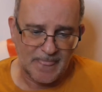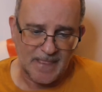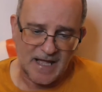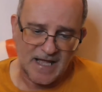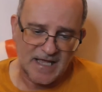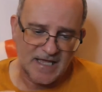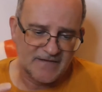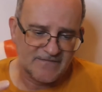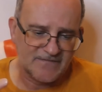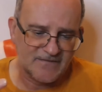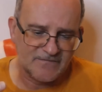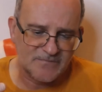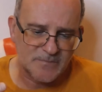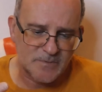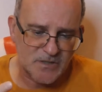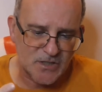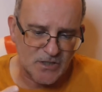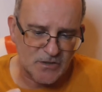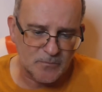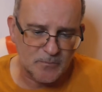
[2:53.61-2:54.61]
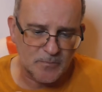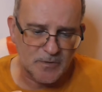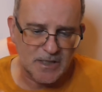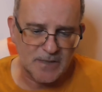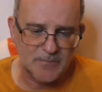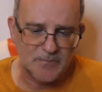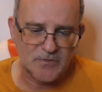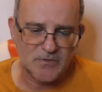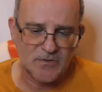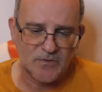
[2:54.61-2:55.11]
I have observed
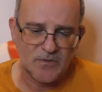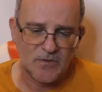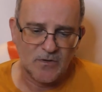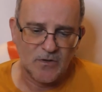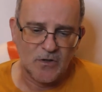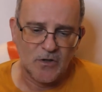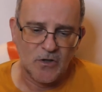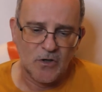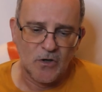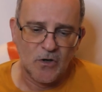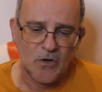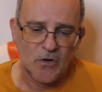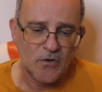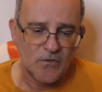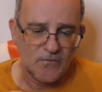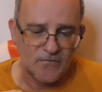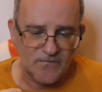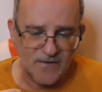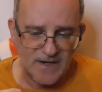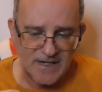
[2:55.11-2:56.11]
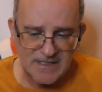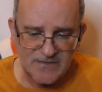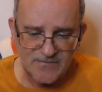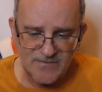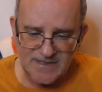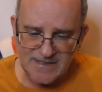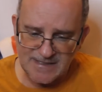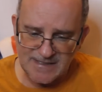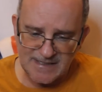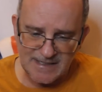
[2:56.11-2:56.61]
people who, faced
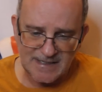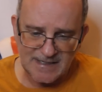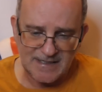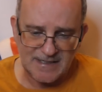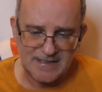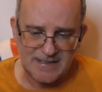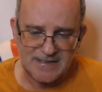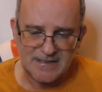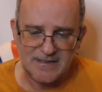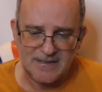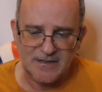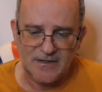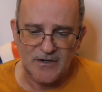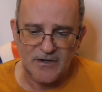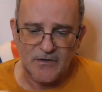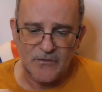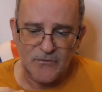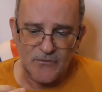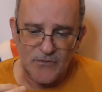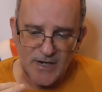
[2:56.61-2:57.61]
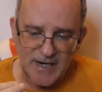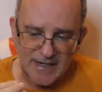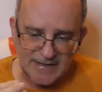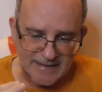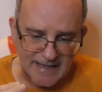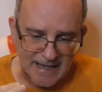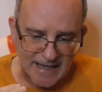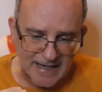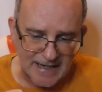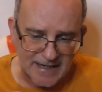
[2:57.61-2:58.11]
with sickness, react
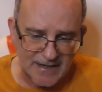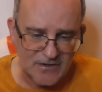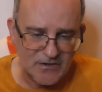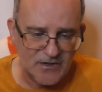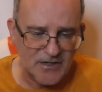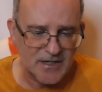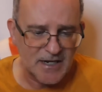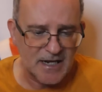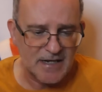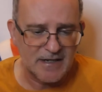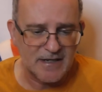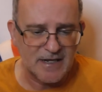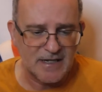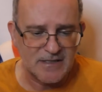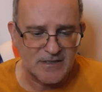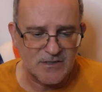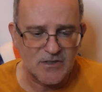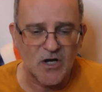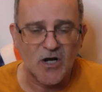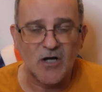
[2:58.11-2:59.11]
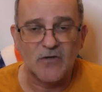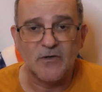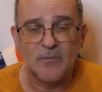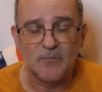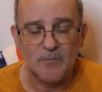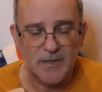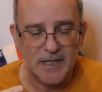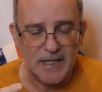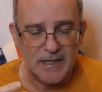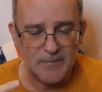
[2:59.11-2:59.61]
angrily against God
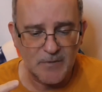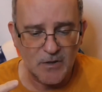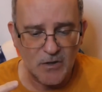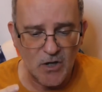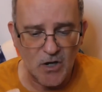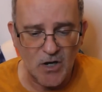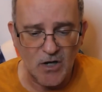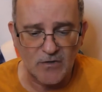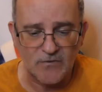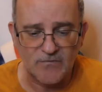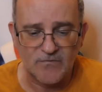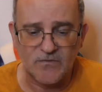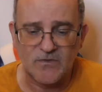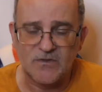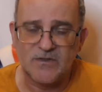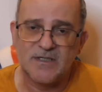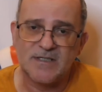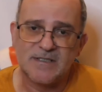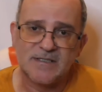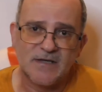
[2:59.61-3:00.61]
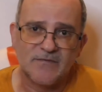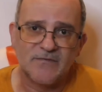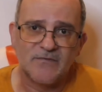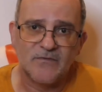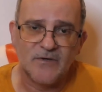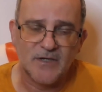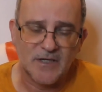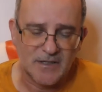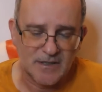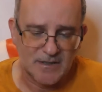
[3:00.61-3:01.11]
and blame God for their
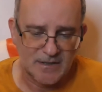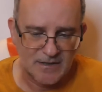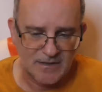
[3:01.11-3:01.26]
suffering.